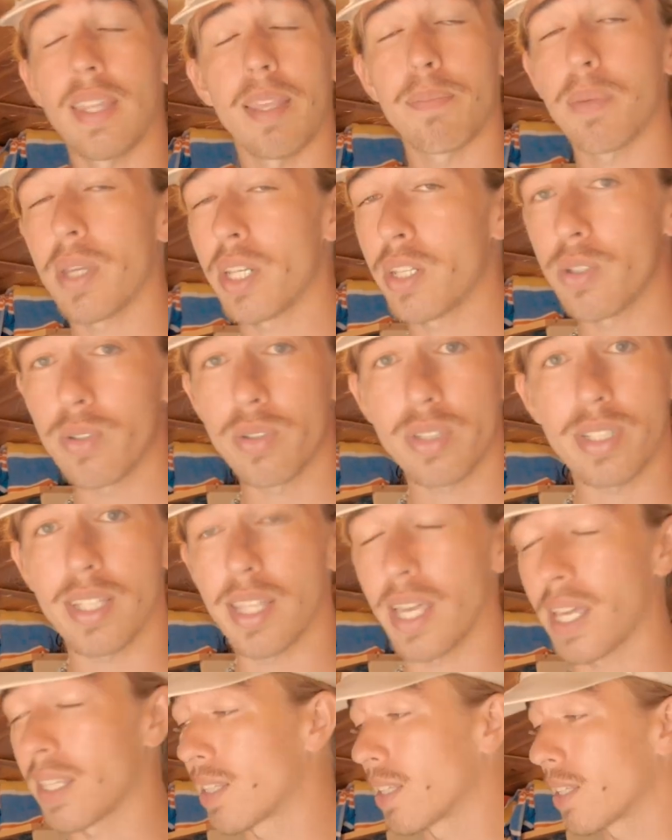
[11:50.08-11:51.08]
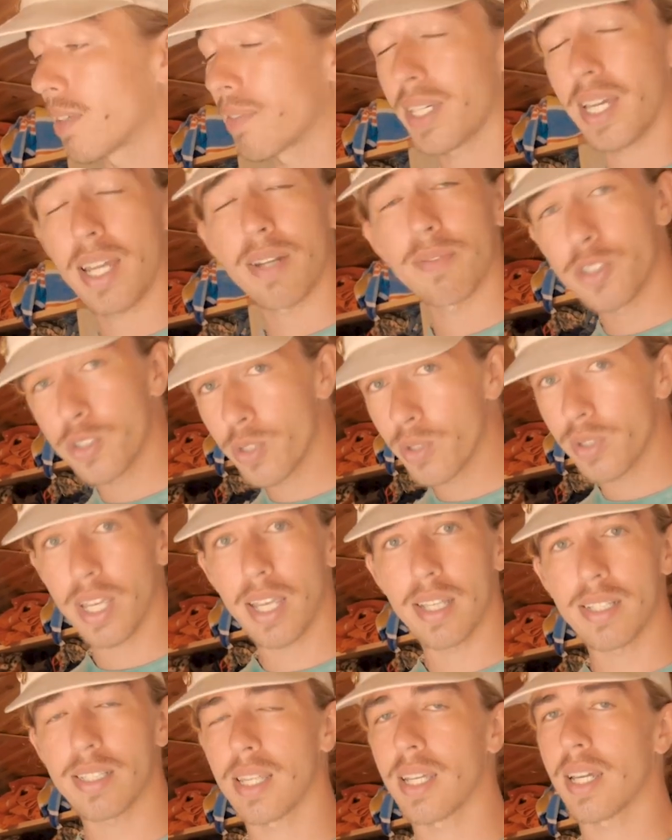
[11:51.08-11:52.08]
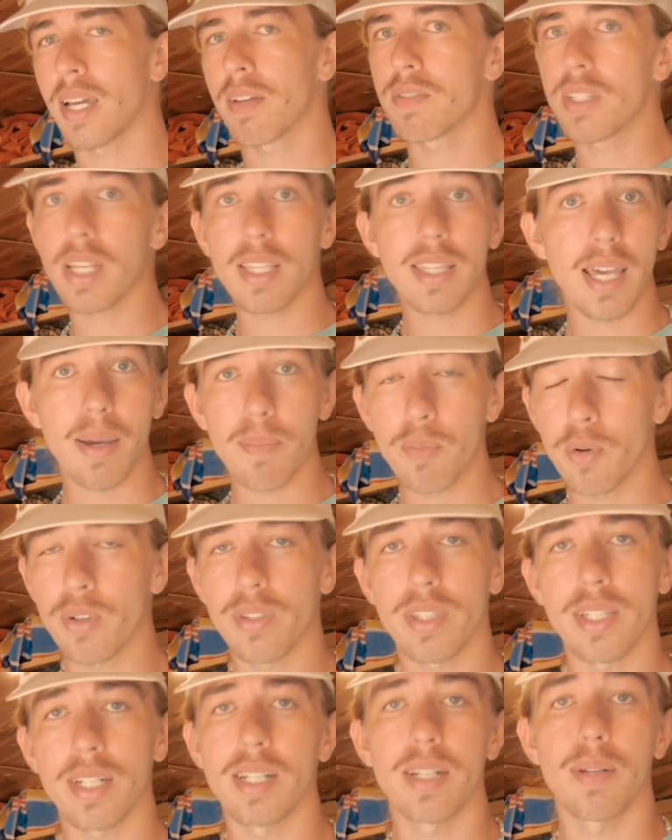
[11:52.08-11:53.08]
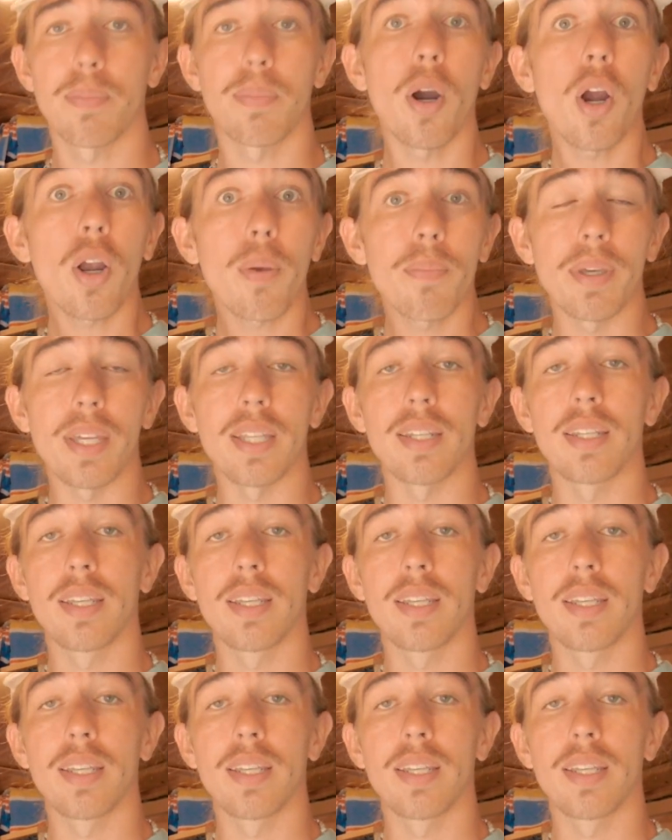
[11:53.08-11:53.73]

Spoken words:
Been used to that. The living out of a suitcase thing, I've done that more than an apartment.